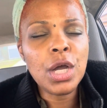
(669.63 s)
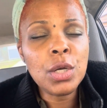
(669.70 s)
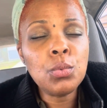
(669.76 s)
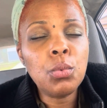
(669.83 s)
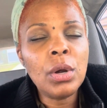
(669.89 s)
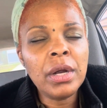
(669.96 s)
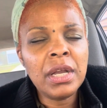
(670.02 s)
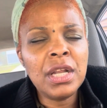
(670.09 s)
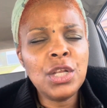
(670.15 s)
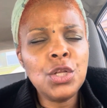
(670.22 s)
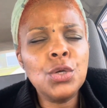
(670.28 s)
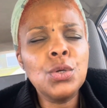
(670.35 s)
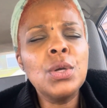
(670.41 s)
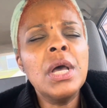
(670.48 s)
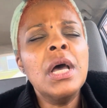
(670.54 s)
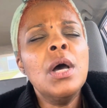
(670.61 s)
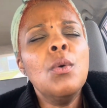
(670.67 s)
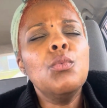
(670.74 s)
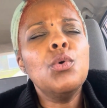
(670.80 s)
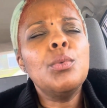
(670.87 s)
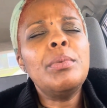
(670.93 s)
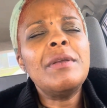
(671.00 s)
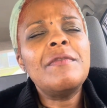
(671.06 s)
work in you
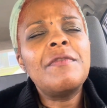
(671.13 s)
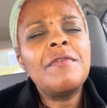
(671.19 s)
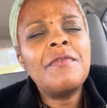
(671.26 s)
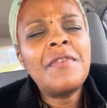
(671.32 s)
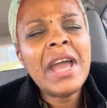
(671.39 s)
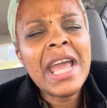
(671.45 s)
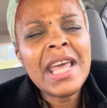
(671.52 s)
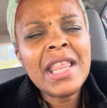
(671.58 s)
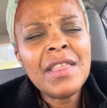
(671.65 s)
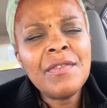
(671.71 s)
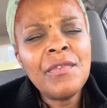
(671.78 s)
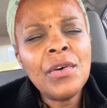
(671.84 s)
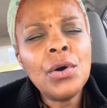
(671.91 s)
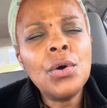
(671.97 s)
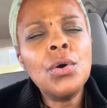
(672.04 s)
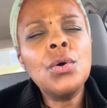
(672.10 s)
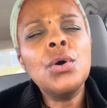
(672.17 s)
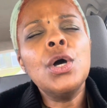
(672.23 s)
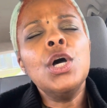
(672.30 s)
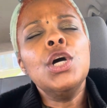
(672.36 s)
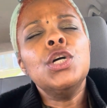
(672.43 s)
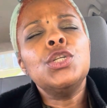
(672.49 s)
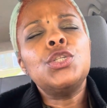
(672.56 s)
will be faithful
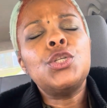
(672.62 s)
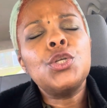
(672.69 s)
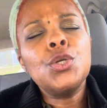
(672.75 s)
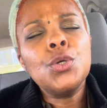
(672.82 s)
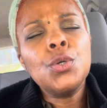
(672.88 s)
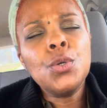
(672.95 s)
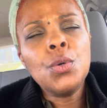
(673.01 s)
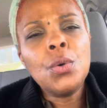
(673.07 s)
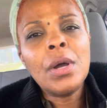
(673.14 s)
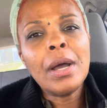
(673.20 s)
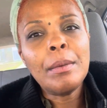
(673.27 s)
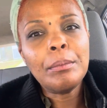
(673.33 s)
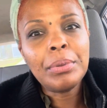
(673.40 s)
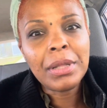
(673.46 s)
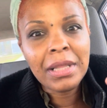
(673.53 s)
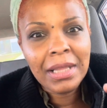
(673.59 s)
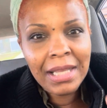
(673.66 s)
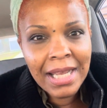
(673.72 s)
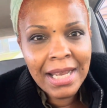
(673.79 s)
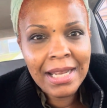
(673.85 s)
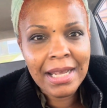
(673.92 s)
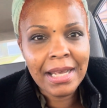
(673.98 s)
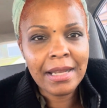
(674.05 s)
to
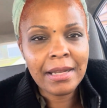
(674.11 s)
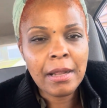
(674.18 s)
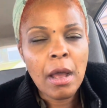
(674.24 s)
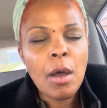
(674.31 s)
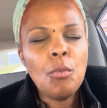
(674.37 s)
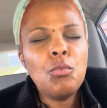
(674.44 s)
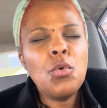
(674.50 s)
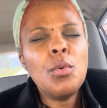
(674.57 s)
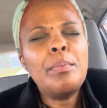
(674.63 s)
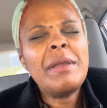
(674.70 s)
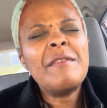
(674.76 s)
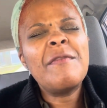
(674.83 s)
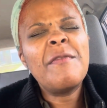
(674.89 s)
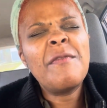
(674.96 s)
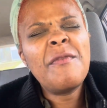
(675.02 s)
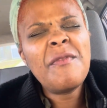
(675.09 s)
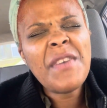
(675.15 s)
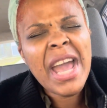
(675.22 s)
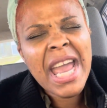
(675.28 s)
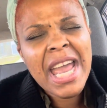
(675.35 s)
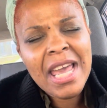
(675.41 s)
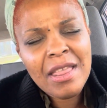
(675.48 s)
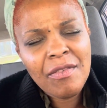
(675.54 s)
complete it. Will be
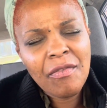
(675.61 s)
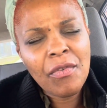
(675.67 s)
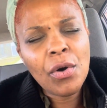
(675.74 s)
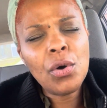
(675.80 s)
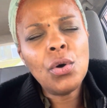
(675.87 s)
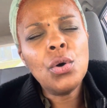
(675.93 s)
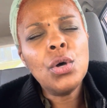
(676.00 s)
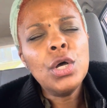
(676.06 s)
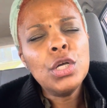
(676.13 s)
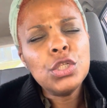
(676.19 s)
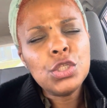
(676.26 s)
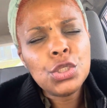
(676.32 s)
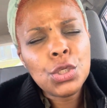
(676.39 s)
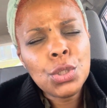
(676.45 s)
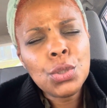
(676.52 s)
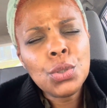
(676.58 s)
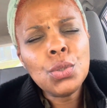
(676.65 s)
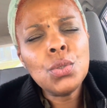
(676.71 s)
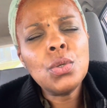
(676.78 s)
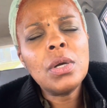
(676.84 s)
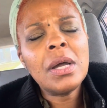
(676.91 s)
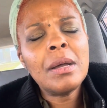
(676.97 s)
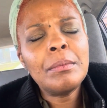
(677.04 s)
faithful
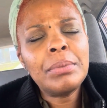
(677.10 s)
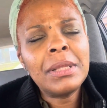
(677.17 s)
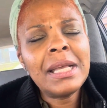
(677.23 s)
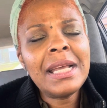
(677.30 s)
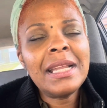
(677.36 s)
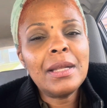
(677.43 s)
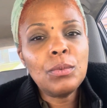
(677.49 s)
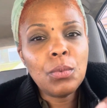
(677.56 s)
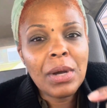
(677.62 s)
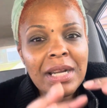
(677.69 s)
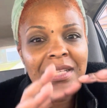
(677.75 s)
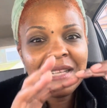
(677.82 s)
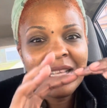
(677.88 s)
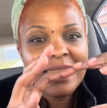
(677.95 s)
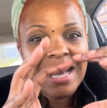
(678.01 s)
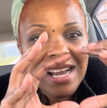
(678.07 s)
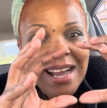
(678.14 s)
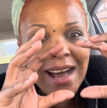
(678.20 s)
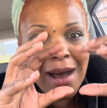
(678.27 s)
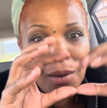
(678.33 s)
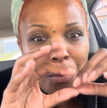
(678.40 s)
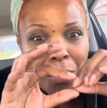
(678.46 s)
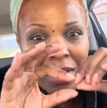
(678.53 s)
to complete it. What is it that
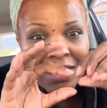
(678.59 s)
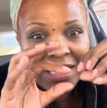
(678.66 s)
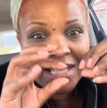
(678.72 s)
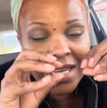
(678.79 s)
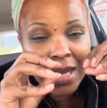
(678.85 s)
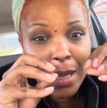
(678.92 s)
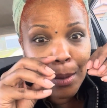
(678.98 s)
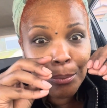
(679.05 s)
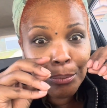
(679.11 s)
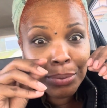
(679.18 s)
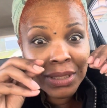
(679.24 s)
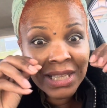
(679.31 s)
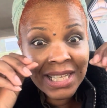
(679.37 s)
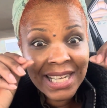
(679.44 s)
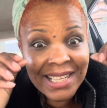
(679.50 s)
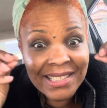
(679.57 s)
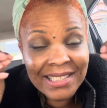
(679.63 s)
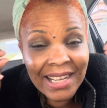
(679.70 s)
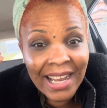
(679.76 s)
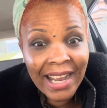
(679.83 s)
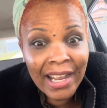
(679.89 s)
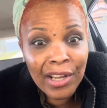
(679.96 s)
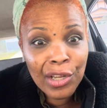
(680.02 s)
God wants to complete
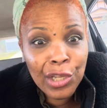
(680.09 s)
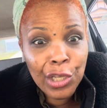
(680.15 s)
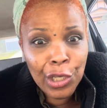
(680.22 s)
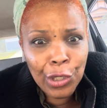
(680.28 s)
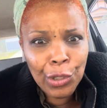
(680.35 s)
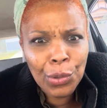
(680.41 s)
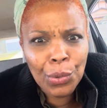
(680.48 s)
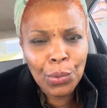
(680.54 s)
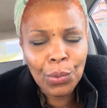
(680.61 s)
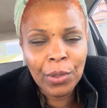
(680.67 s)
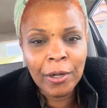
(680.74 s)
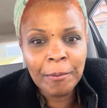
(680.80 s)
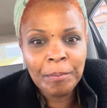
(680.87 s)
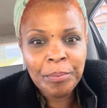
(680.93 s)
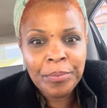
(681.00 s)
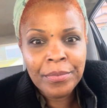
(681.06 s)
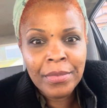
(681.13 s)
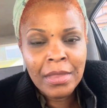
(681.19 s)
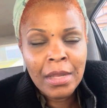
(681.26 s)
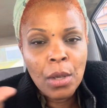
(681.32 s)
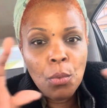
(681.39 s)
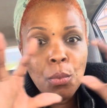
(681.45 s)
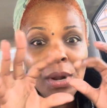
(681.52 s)
in you?
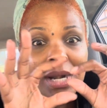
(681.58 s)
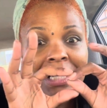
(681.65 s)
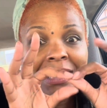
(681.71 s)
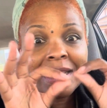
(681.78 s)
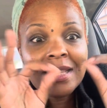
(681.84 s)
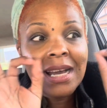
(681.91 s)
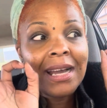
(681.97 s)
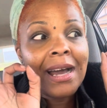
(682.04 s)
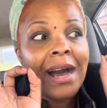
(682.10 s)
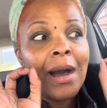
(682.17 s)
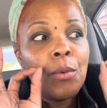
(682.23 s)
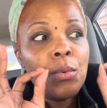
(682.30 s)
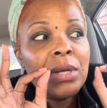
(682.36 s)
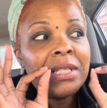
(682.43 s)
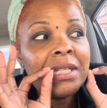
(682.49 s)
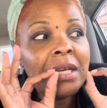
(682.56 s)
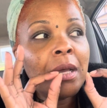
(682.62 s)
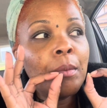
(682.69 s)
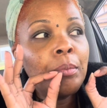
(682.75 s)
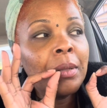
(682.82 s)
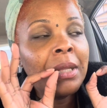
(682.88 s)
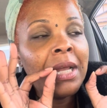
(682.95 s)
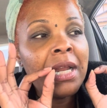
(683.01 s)
What is it that God wants to
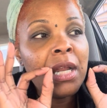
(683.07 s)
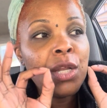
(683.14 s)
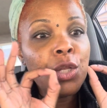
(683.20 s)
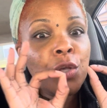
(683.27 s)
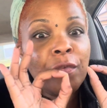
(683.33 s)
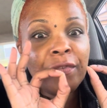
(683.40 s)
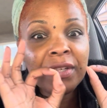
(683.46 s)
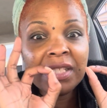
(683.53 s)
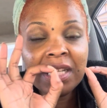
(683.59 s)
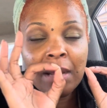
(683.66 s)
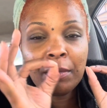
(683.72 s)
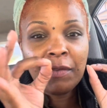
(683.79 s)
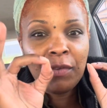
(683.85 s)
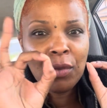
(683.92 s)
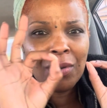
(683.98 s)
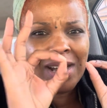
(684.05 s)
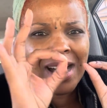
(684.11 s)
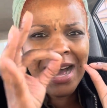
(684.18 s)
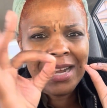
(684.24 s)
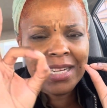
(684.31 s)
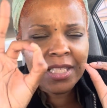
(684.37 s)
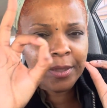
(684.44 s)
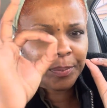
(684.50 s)
complete in you? For some of you,
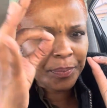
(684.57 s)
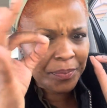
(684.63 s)
God is